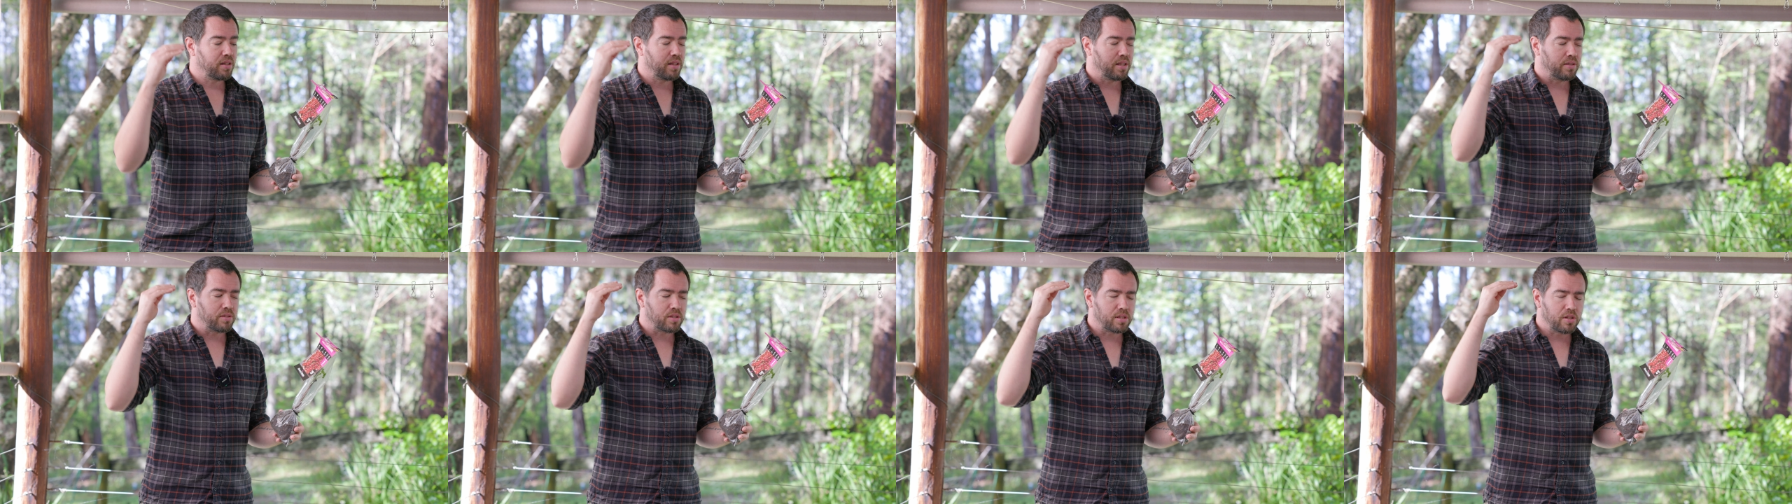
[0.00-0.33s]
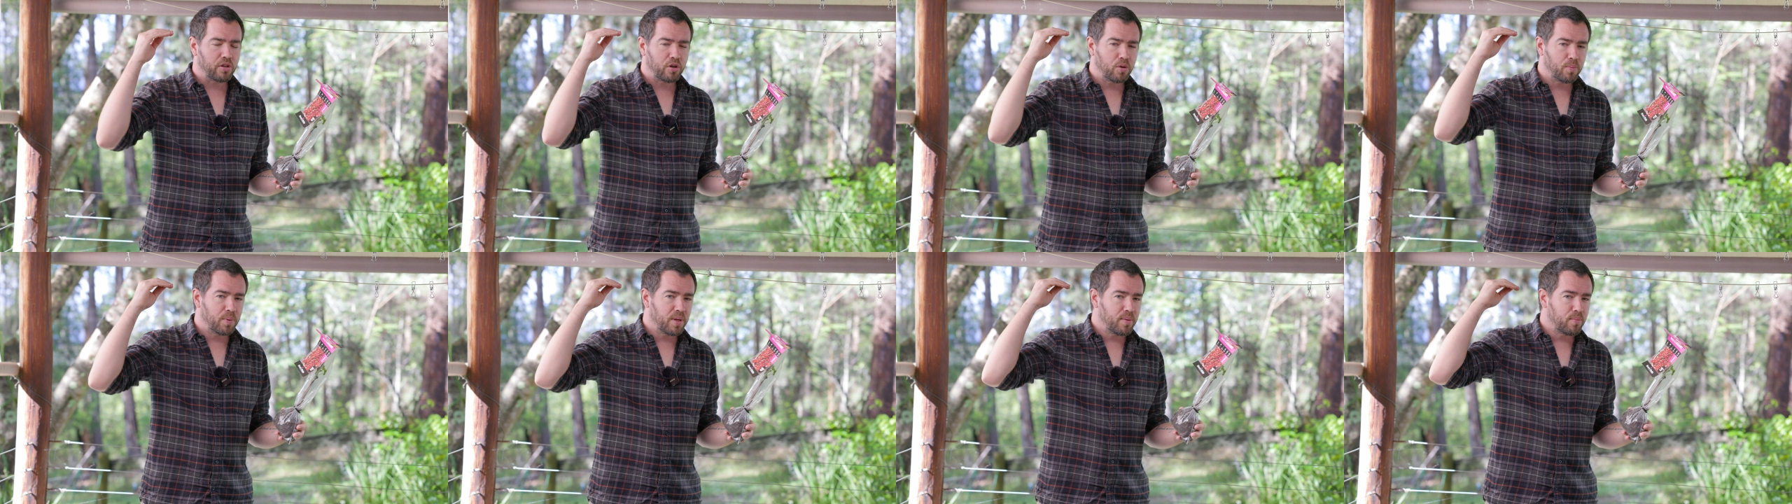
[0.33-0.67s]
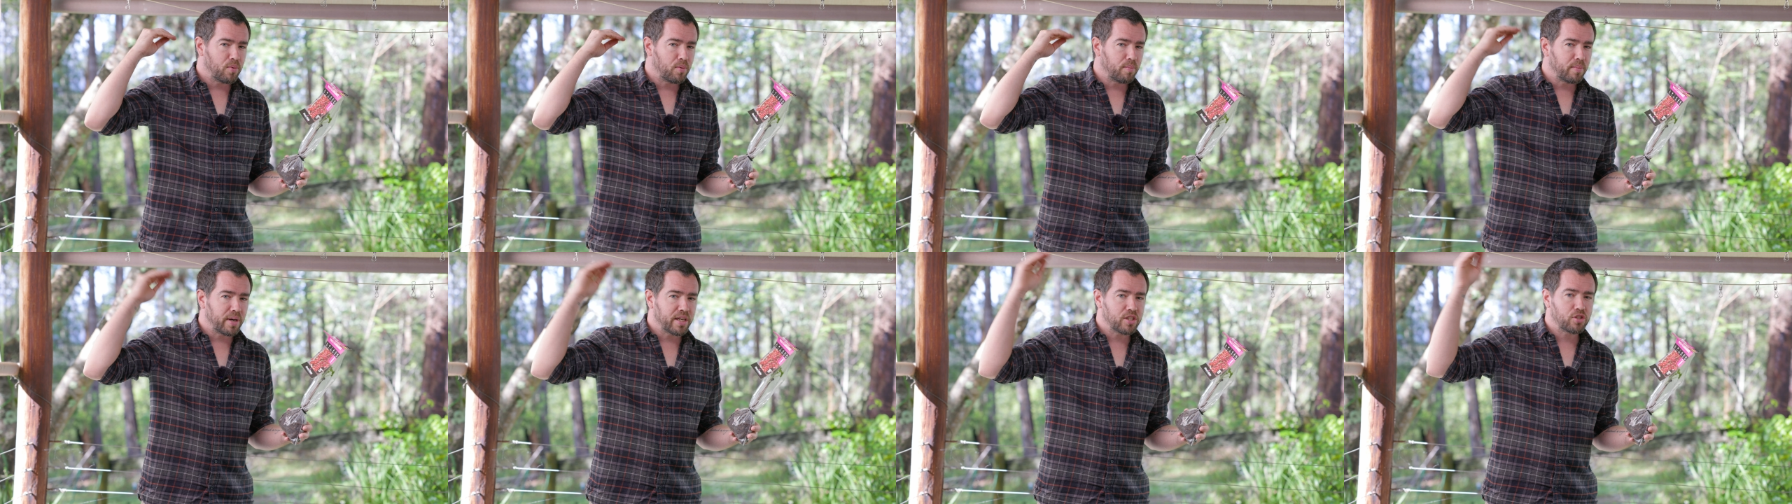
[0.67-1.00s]
there was a lot of
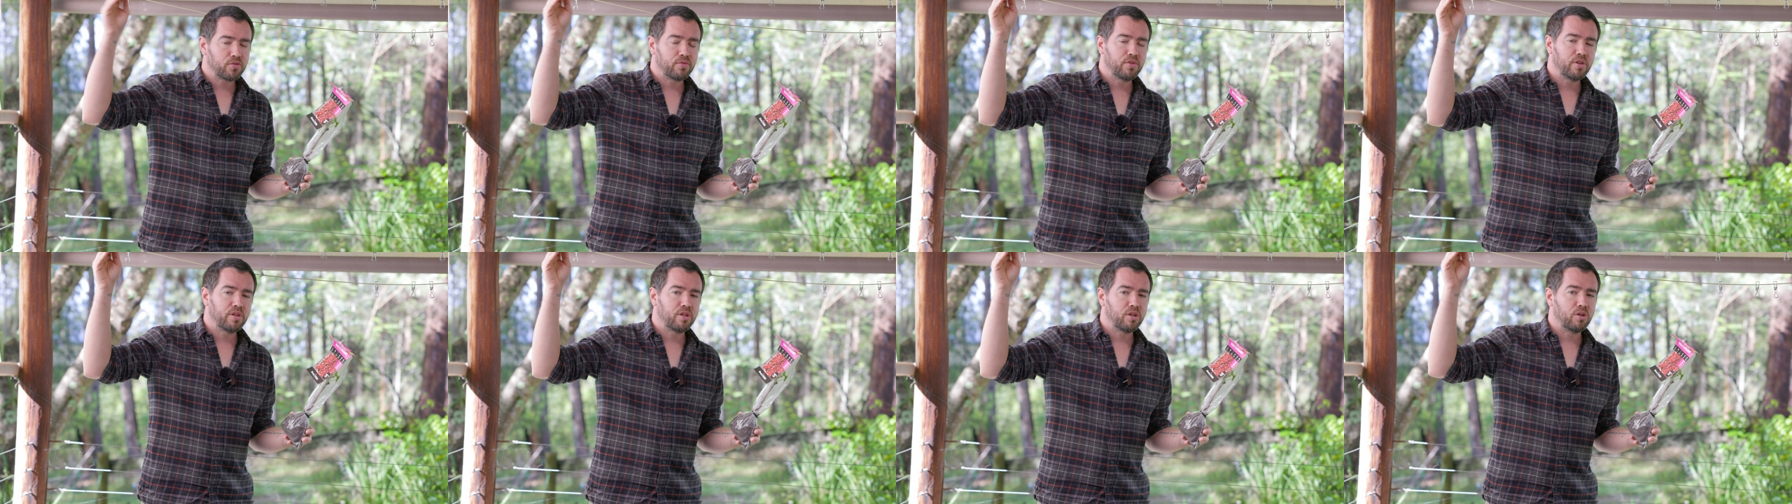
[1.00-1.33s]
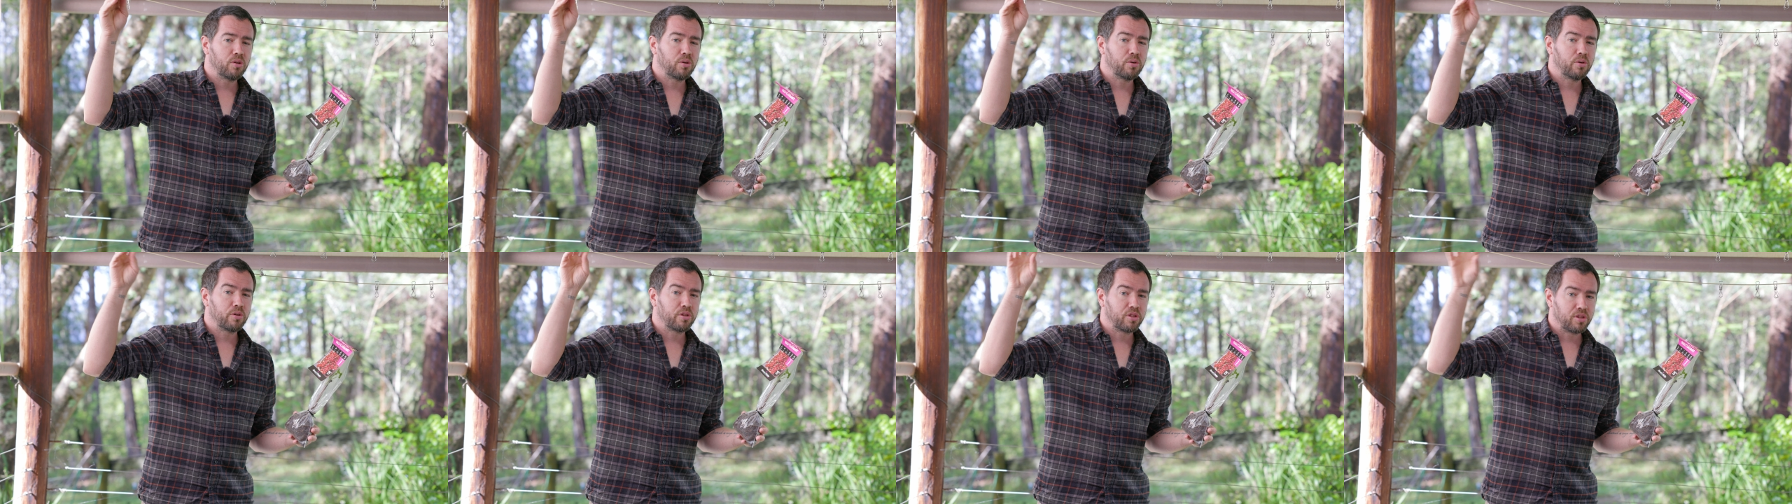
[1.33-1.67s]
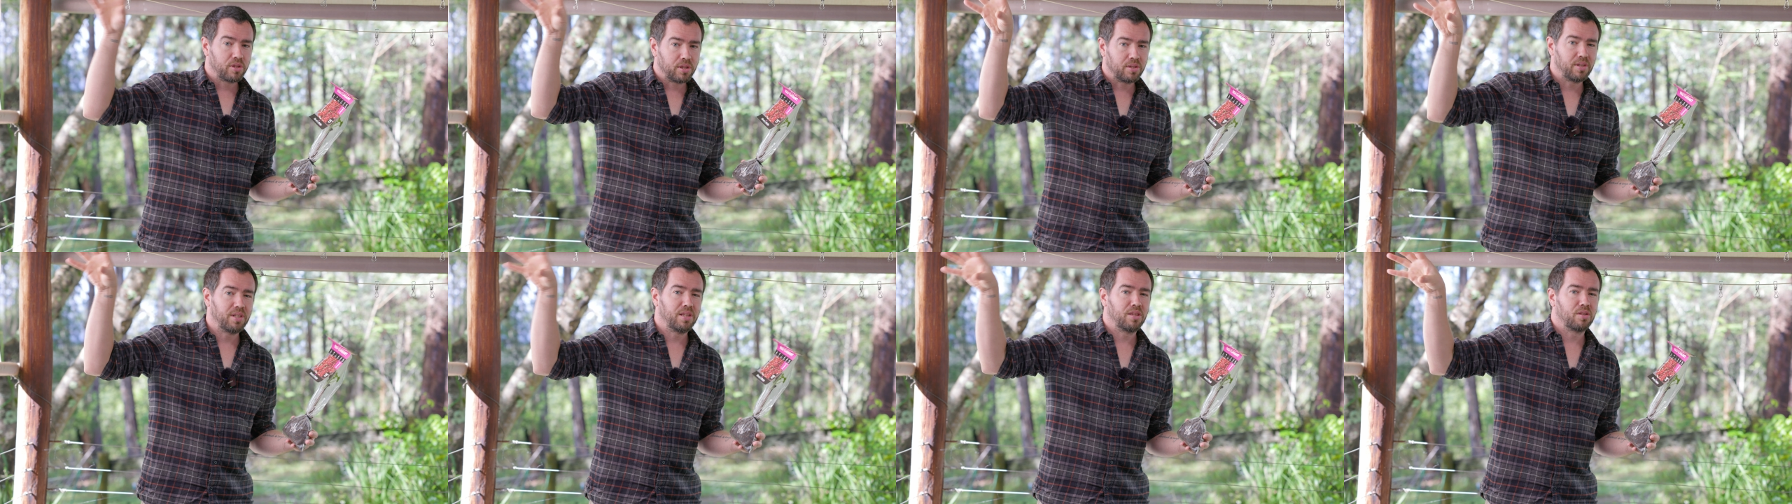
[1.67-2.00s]
people much further
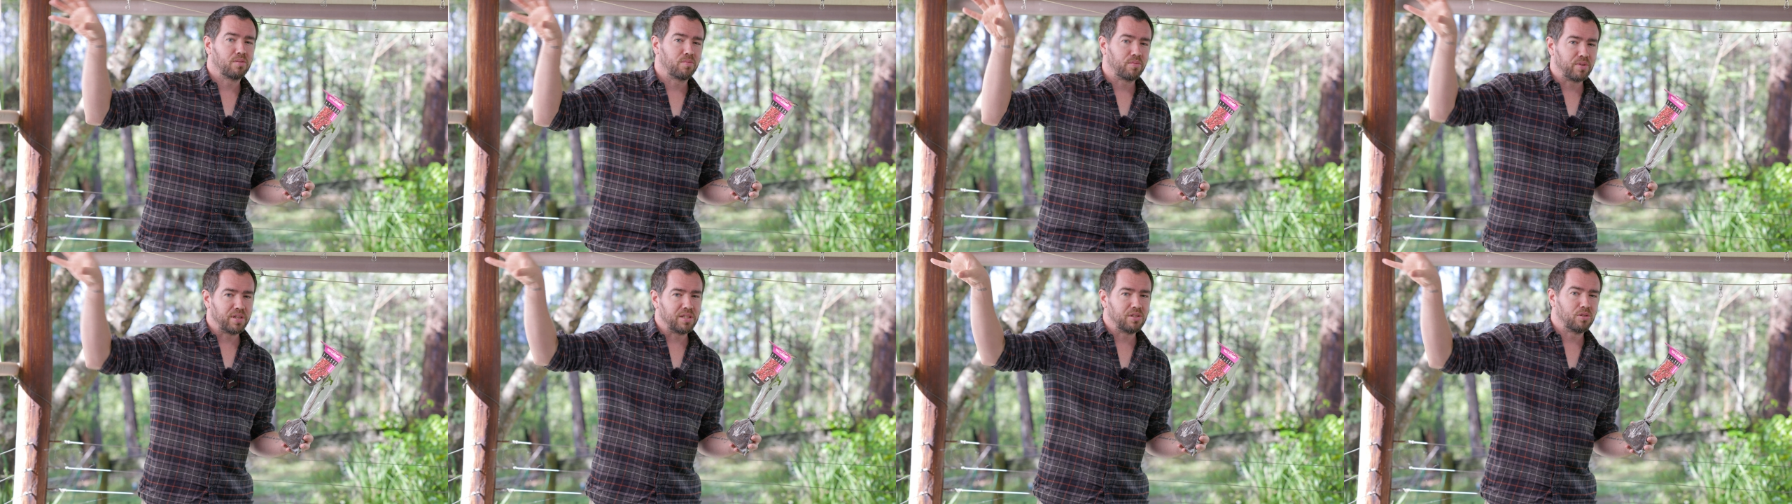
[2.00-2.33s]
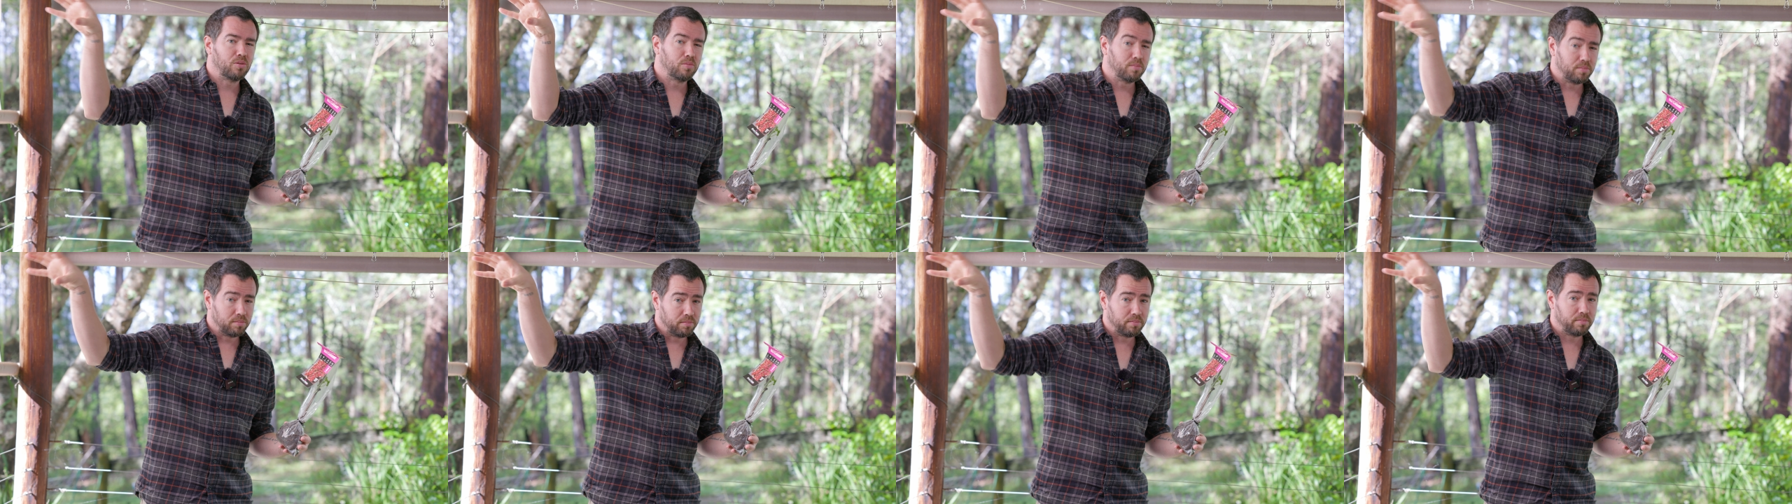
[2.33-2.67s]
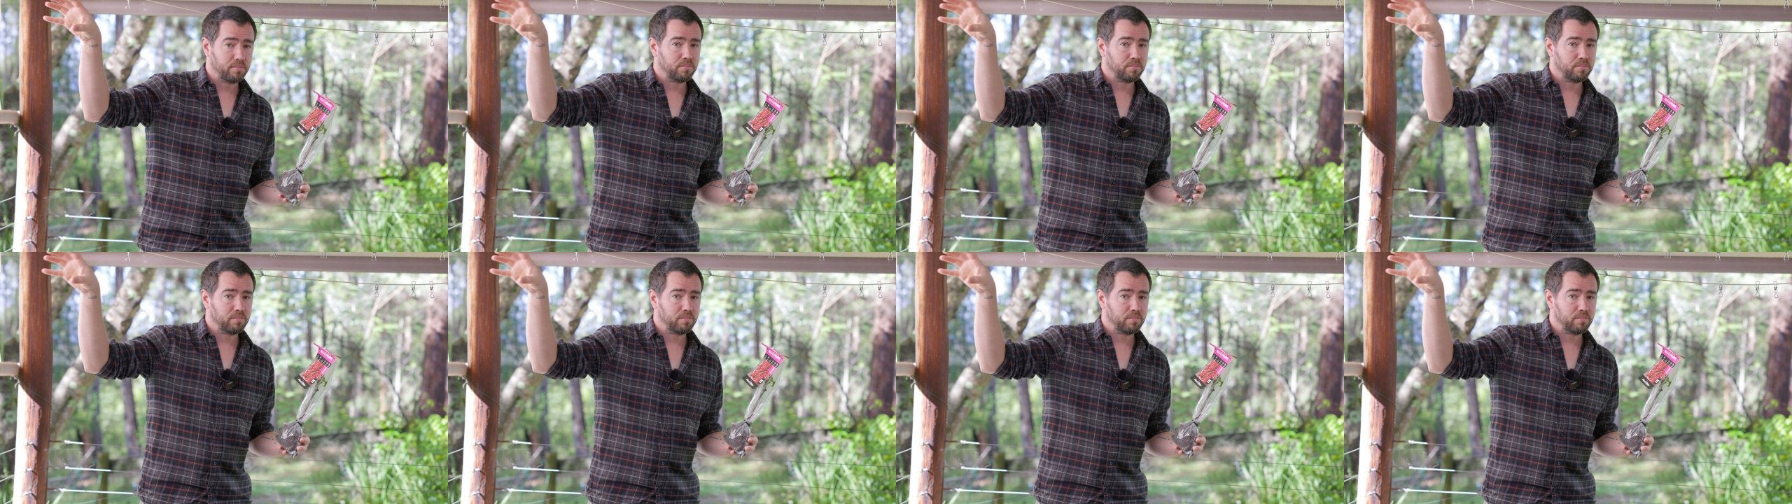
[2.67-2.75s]
north in the real